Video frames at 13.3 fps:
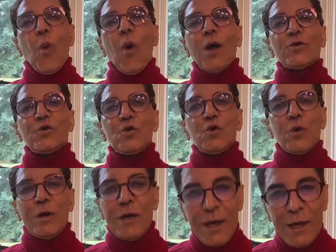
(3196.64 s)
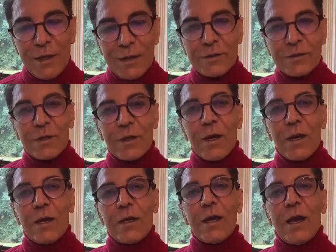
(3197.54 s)
what you eat.
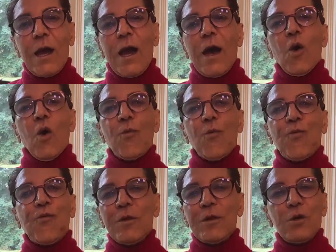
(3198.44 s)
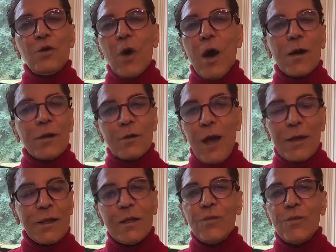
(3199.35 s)
Hopefully you are
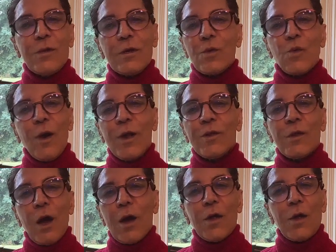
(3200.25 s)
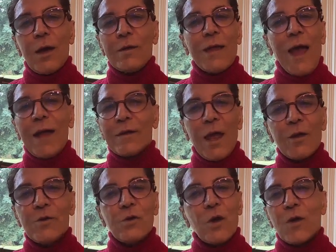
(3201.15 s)
not living in an
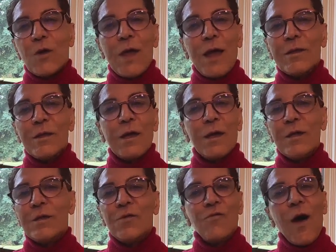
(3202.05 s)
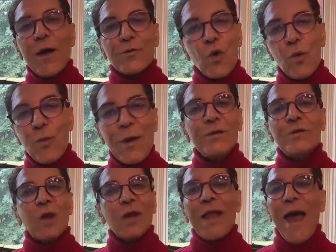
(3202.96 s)
area that the
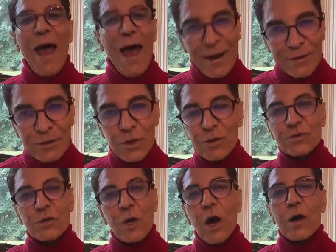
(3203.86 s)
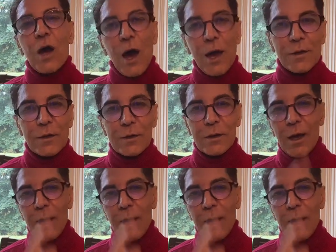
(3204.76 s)
environmental hazards are high.